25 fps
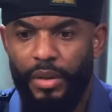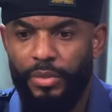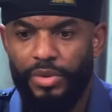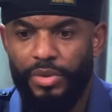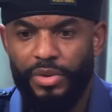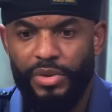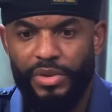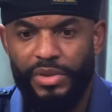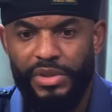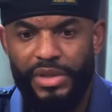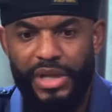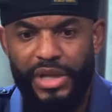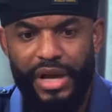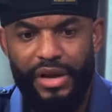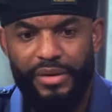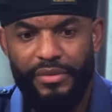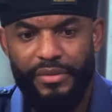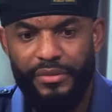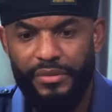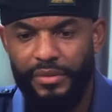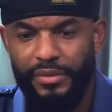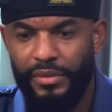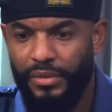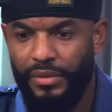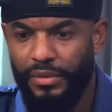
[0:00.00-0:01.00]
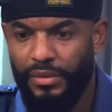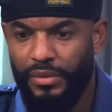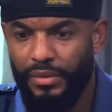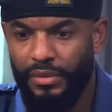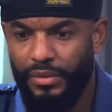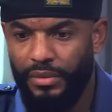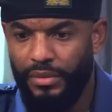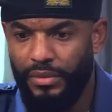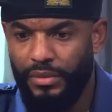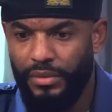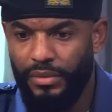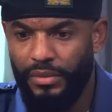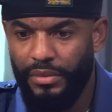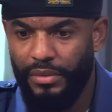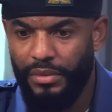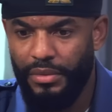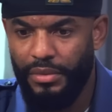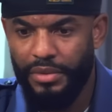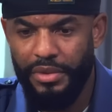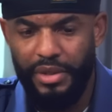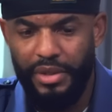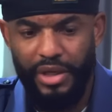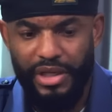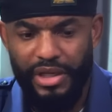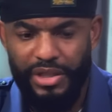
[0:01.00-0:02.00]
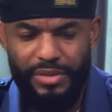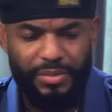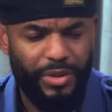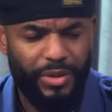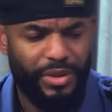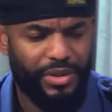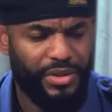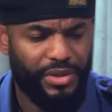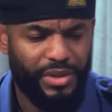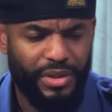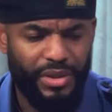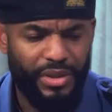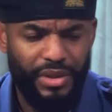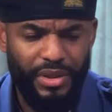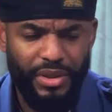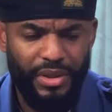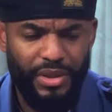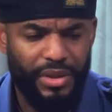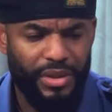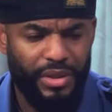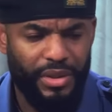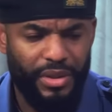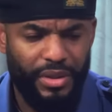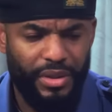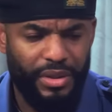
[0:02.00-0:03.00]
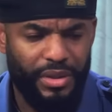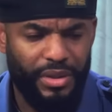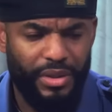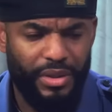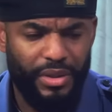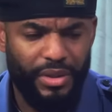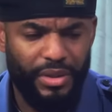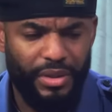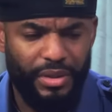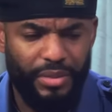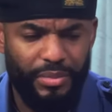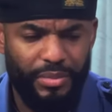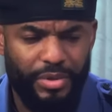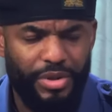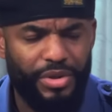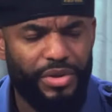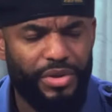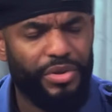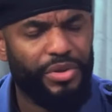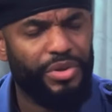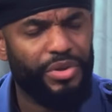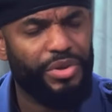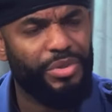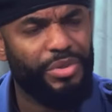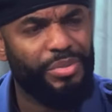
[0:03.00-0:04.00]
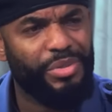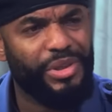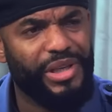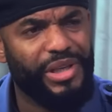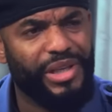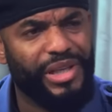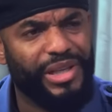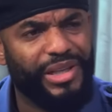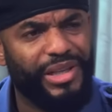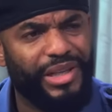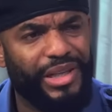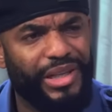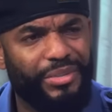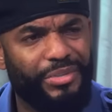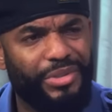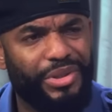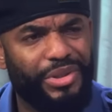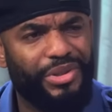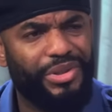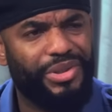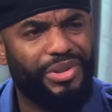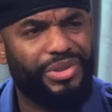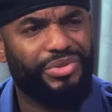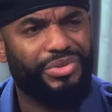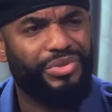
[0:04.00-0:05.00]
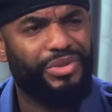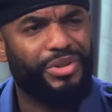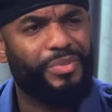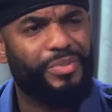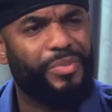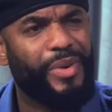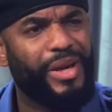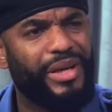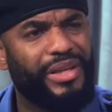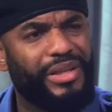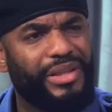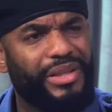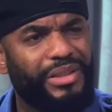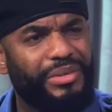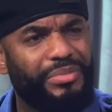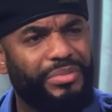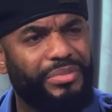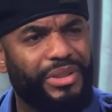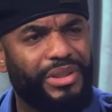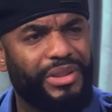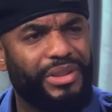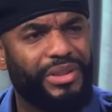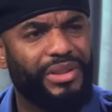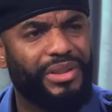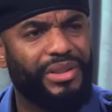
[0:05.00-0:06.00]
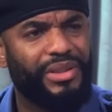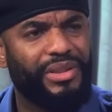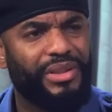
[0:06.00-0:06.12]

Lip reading: I'm your staff. Yes, but you humiliated me. You disrespected me.